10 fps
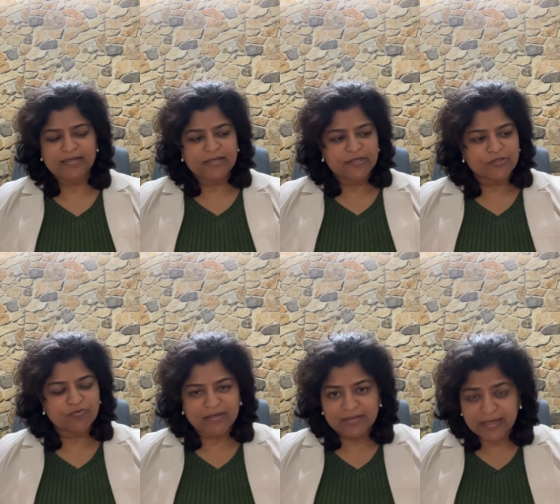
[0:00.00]
You
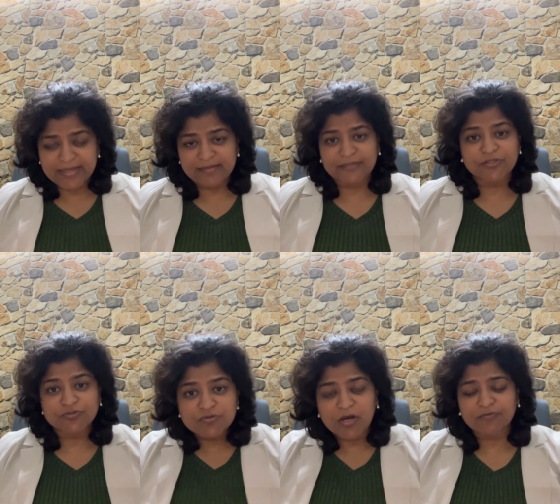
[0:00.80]
are lucky that you
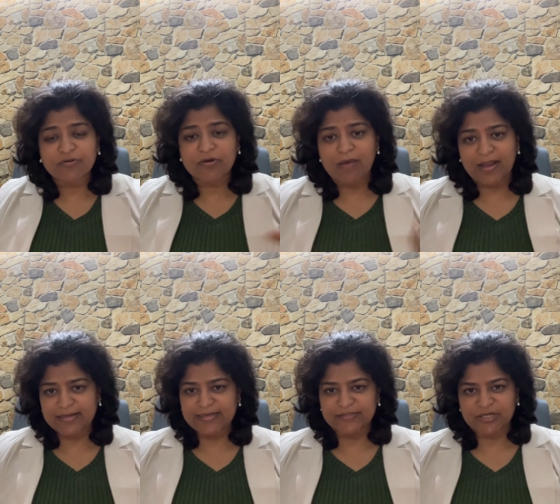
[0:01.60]
do not require
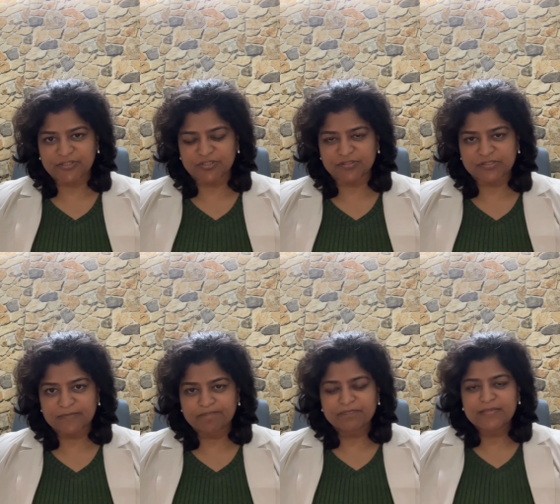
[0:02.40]
injections.
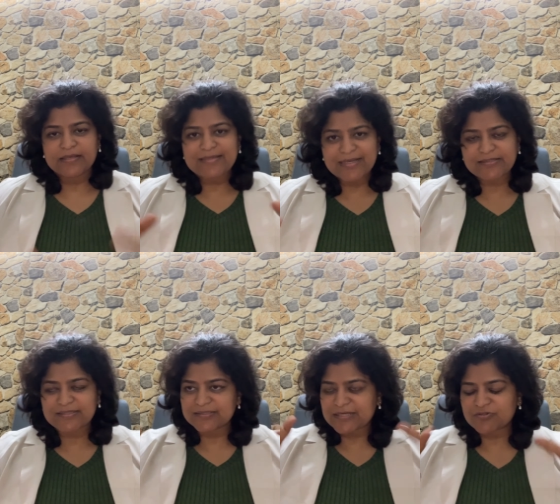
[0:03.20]
Yes,
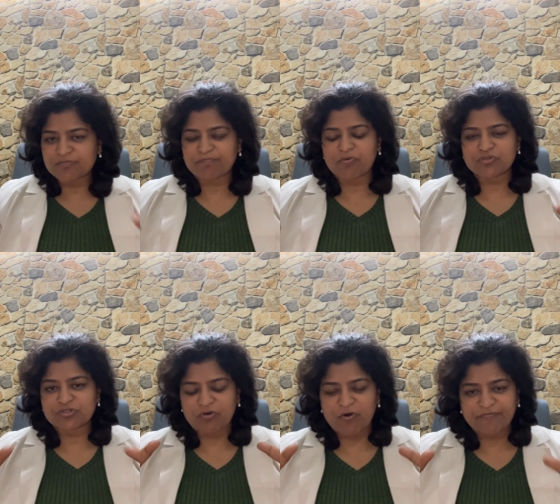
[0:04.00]
the central
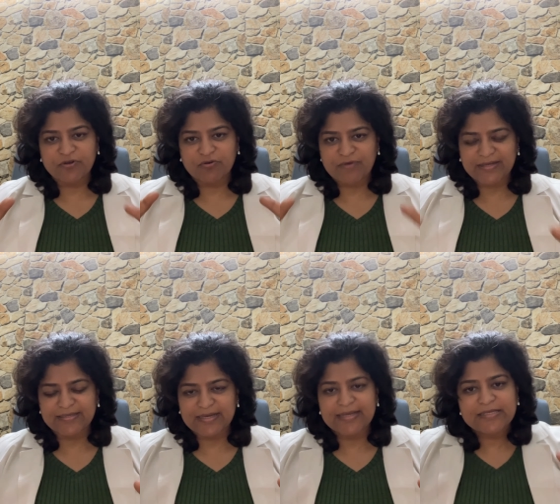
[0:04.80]
portion of your
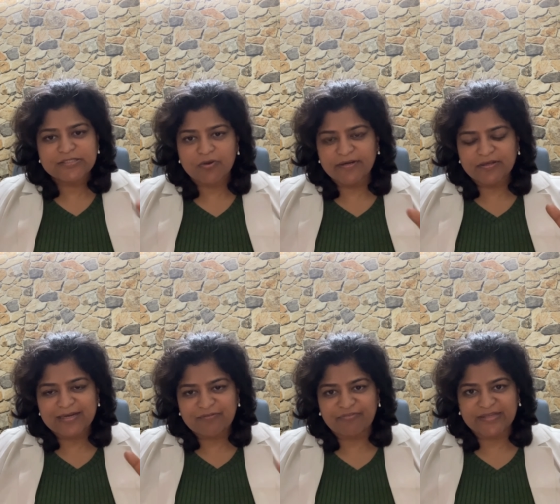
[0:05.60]
retina is going to
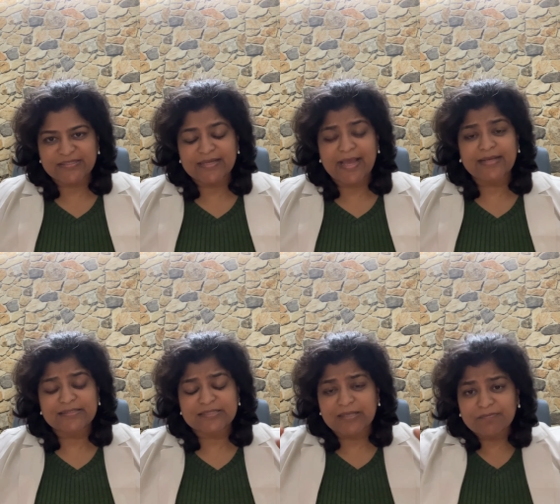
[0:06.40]
get affected,
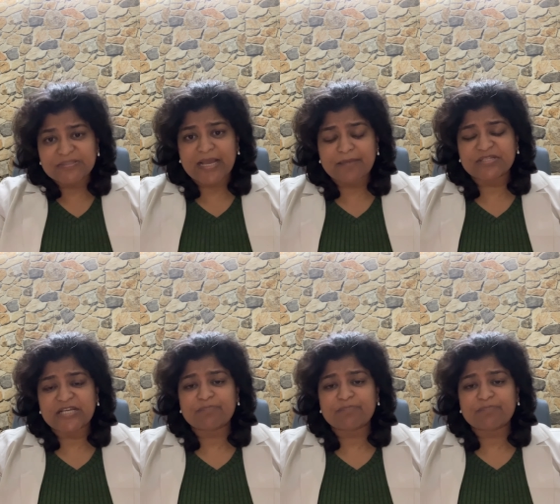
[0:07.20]
and sometimes it